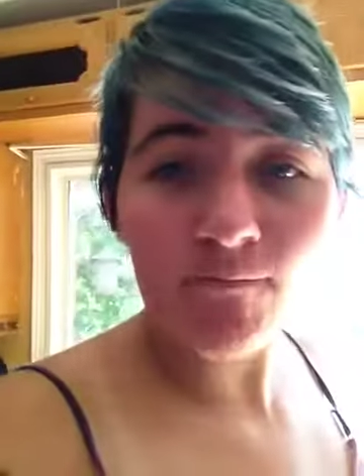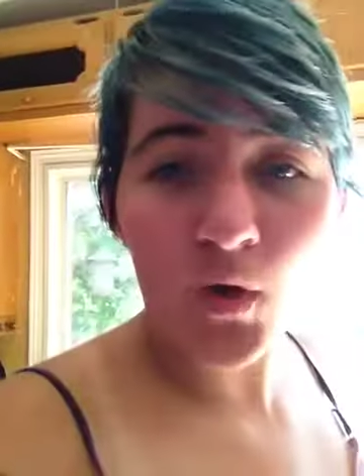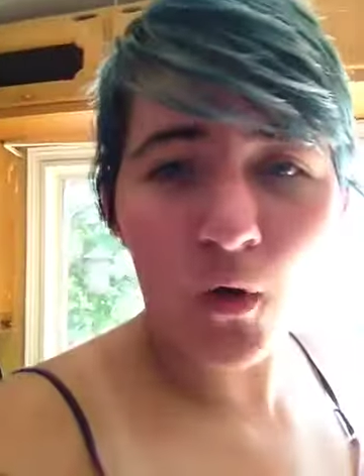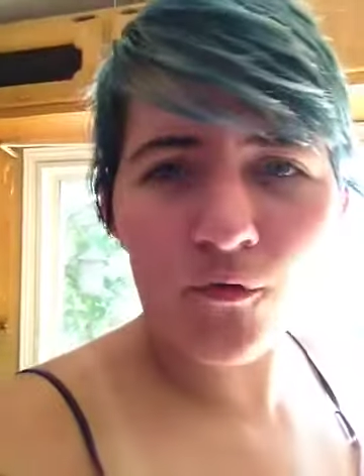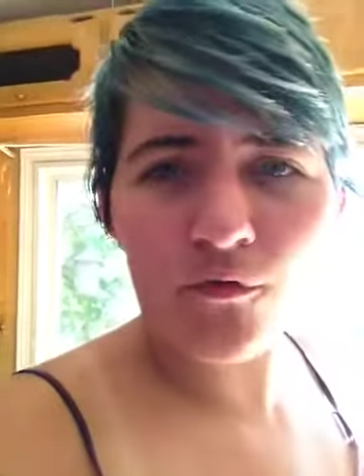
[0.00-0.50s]

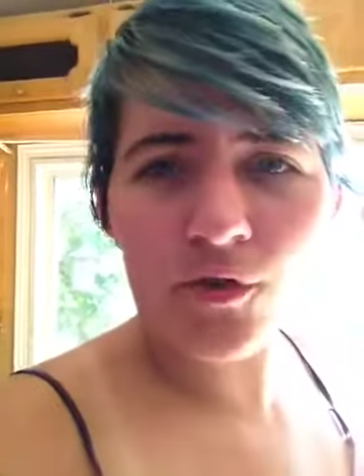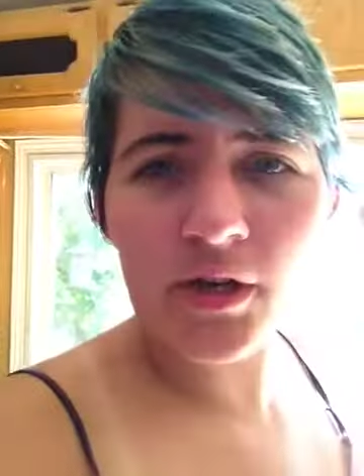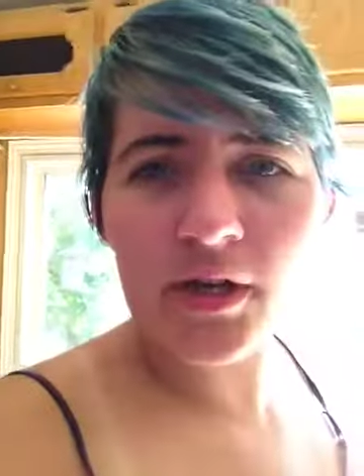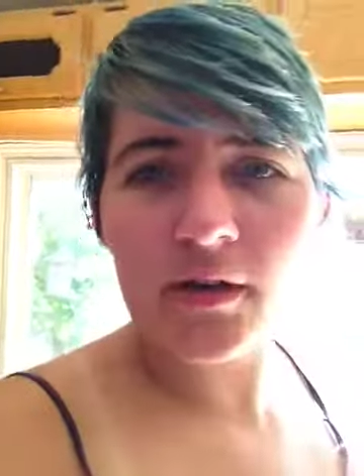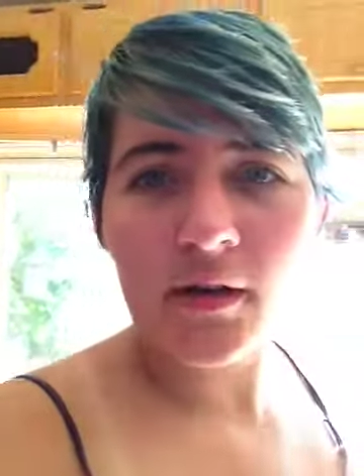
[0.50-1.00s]

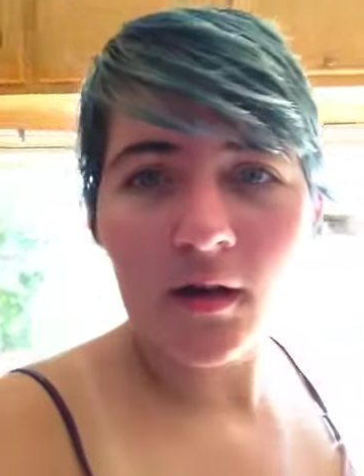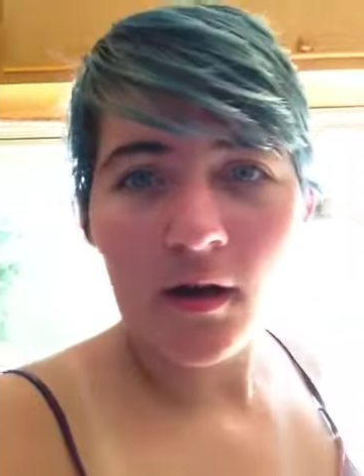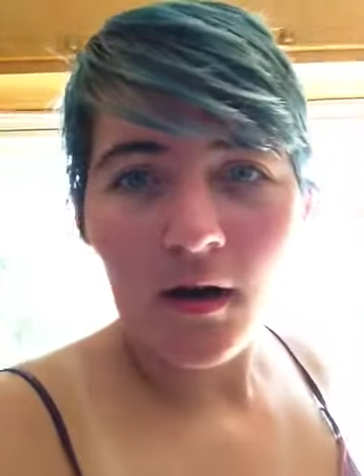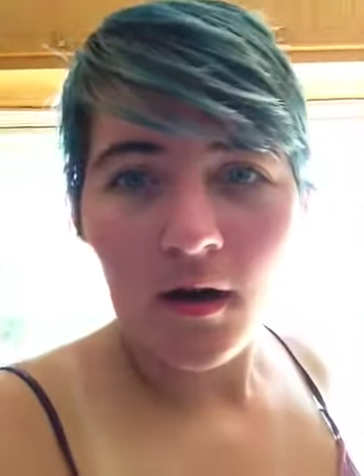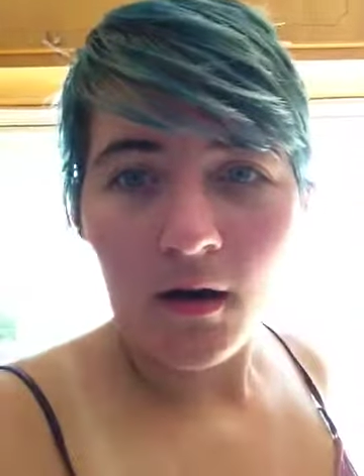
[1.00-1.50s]
hopefully,
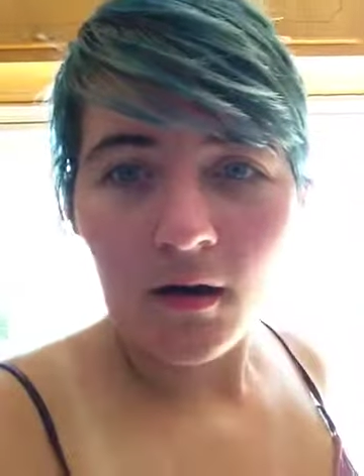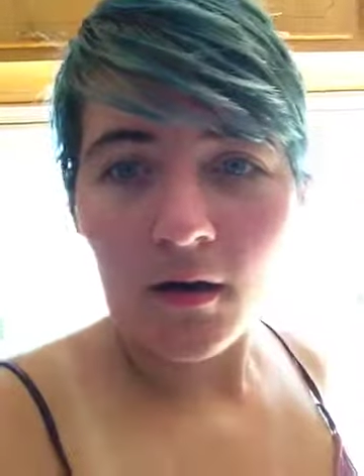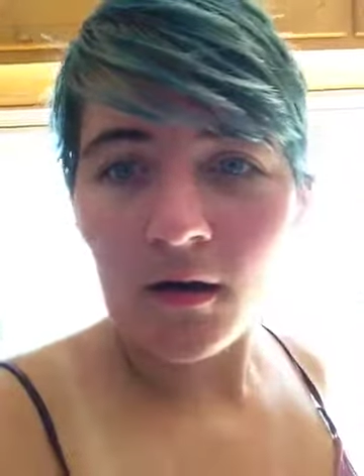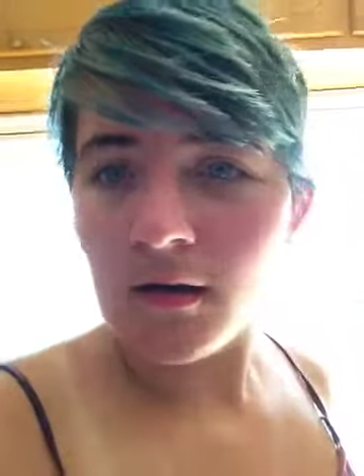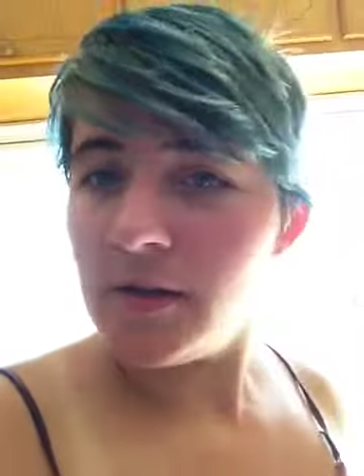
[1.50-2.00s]

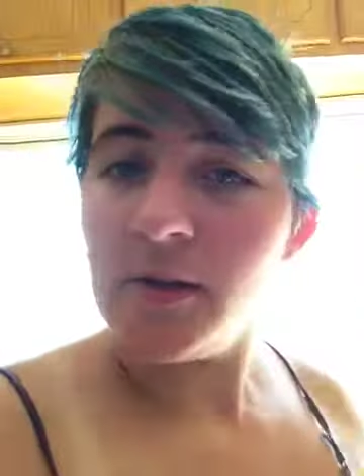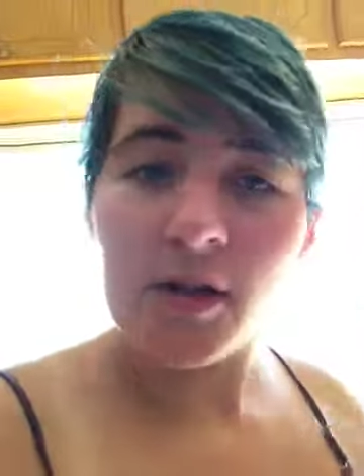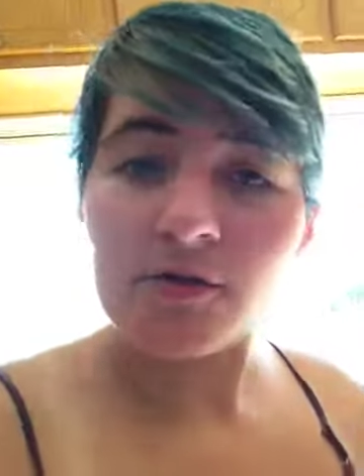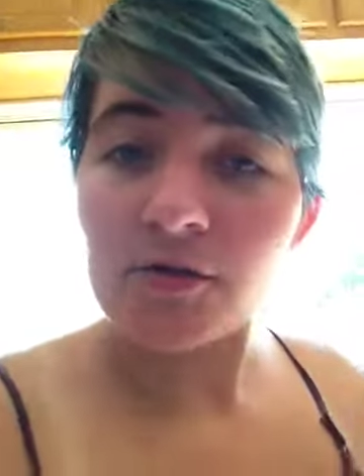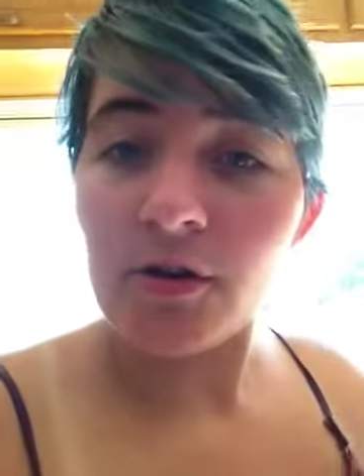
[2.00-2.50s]
uh, you
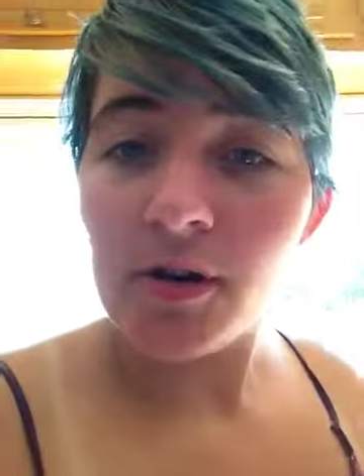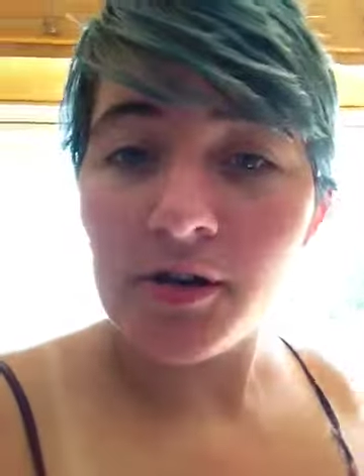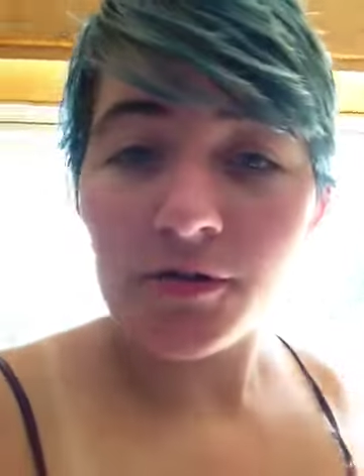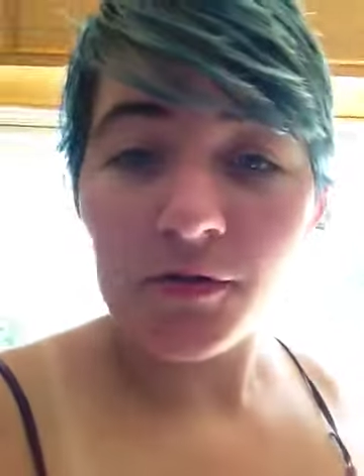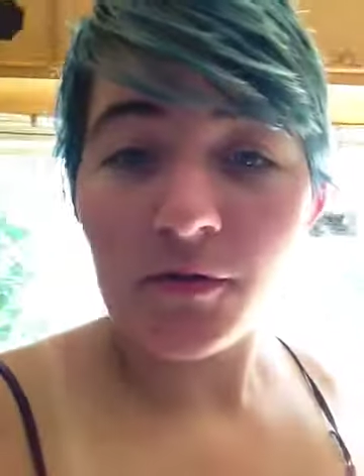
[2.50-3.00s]
guys will start
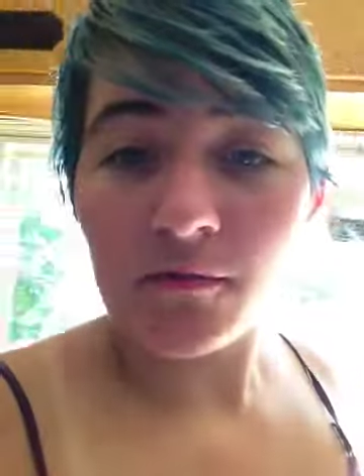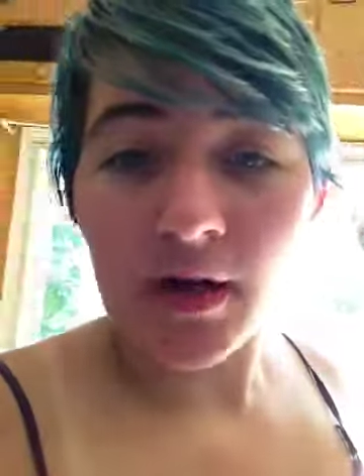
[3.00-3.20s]
answering,